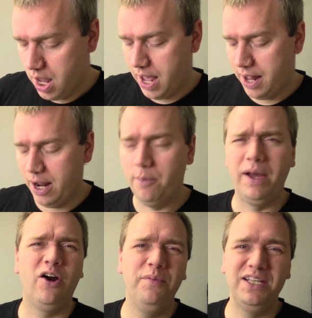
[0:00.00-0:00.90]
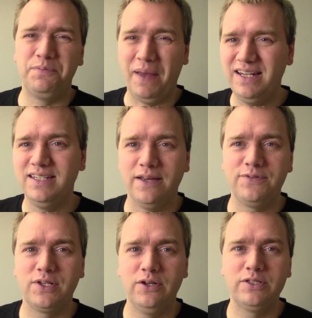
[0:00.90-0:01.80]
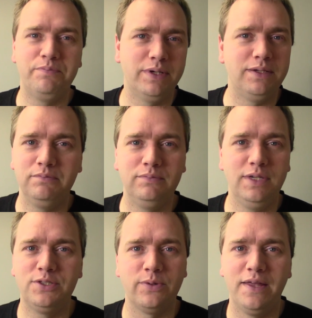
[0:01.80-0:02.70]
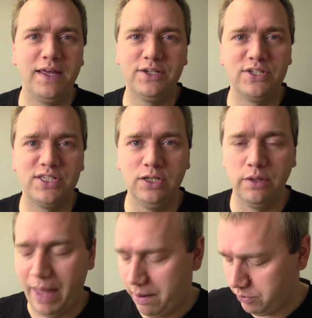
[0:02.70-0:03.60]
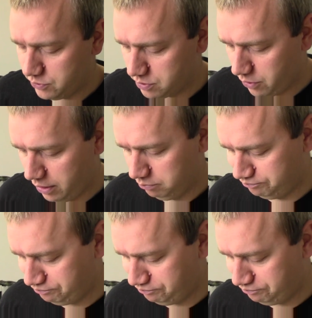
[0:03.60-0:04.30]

Now my army is painted Deaf Skulls, but it's okay, they can just steal the Bad Moons, right?